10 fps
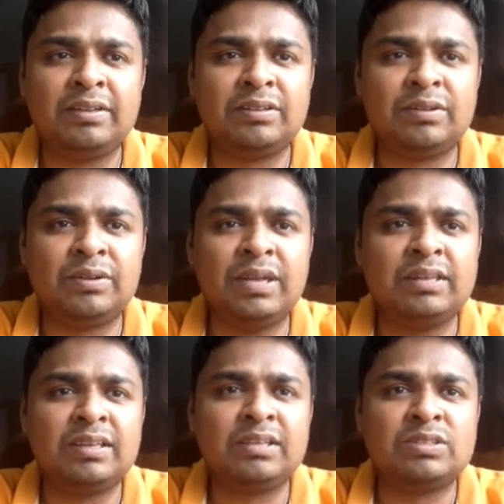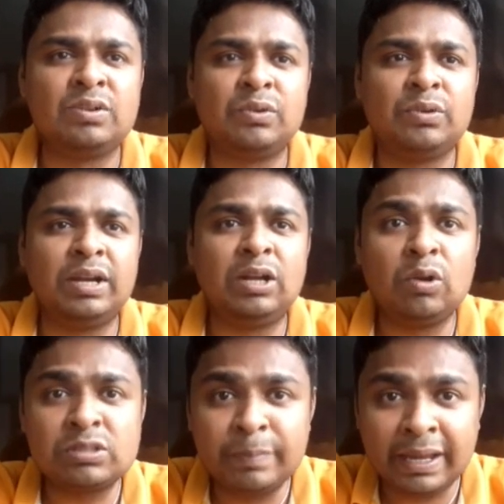Okay. So it
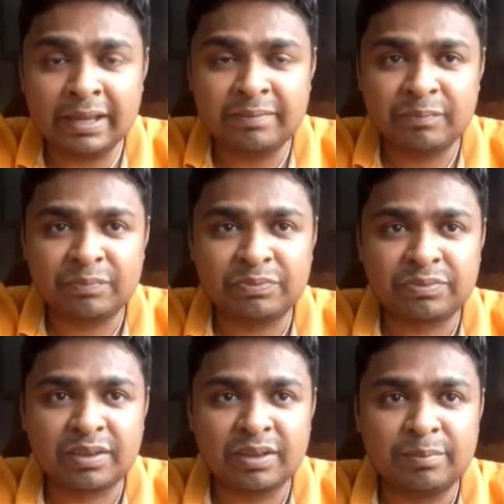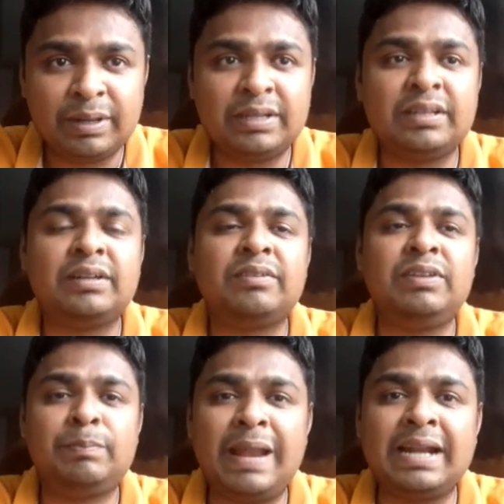looks big, but
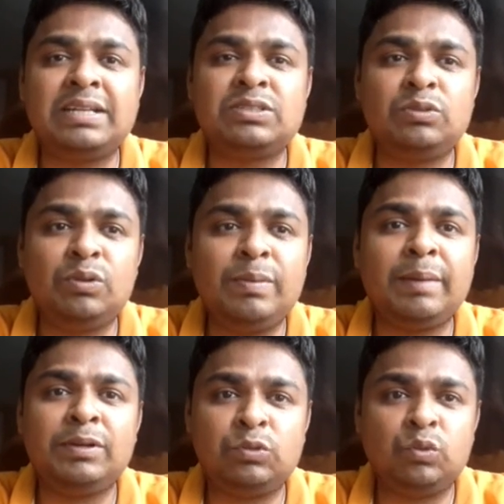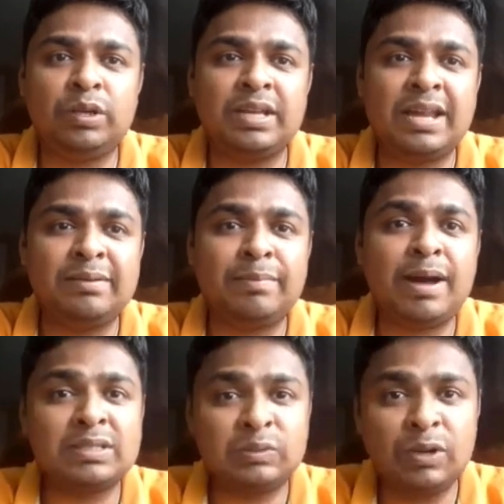with practice you will be able to do it. And
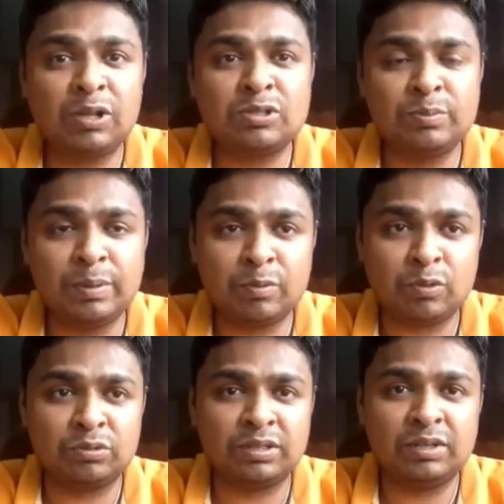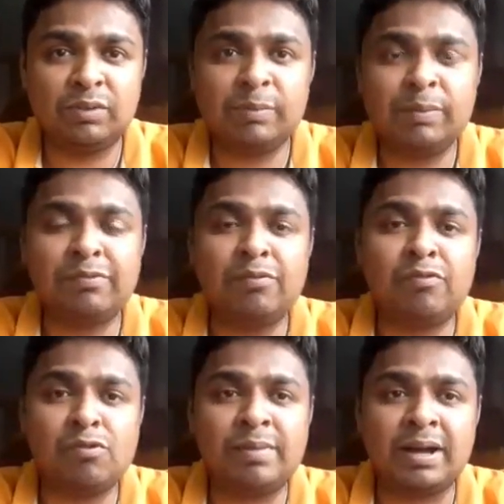marks will also be more. It will be for
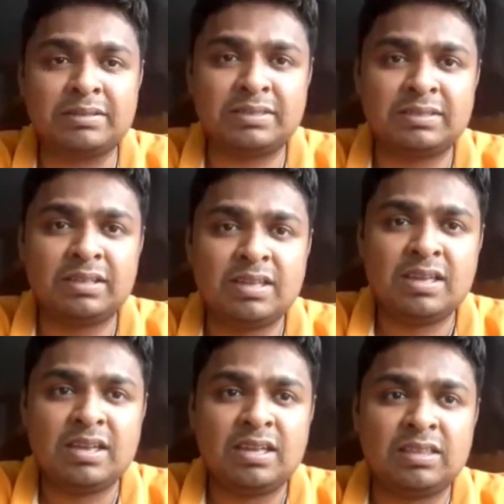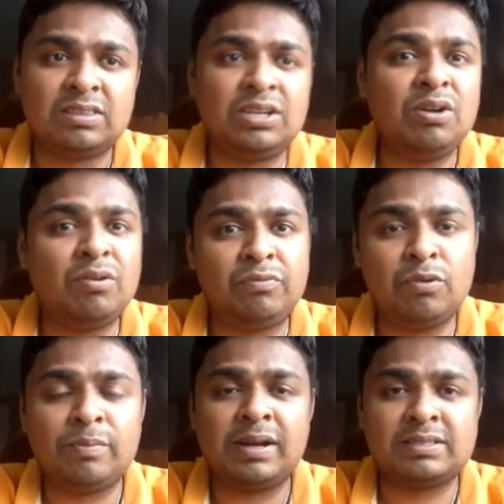4 marks. 3 or 4
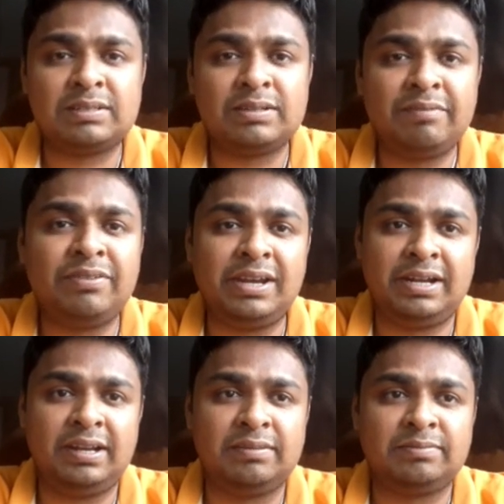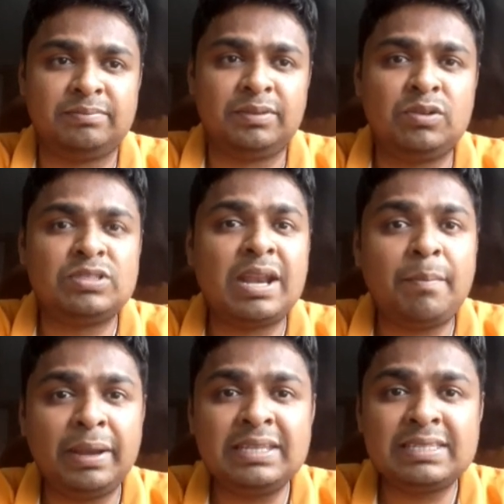marks definitely, because there are
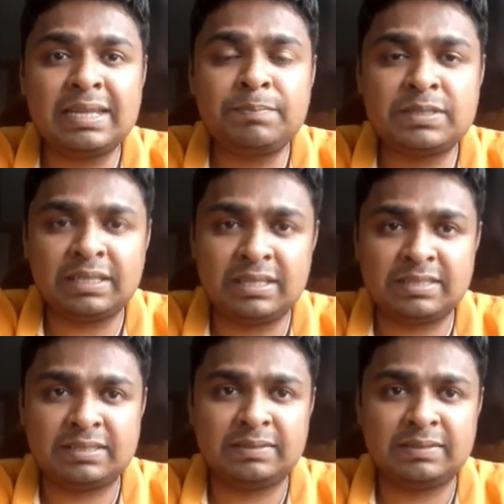many steps in this.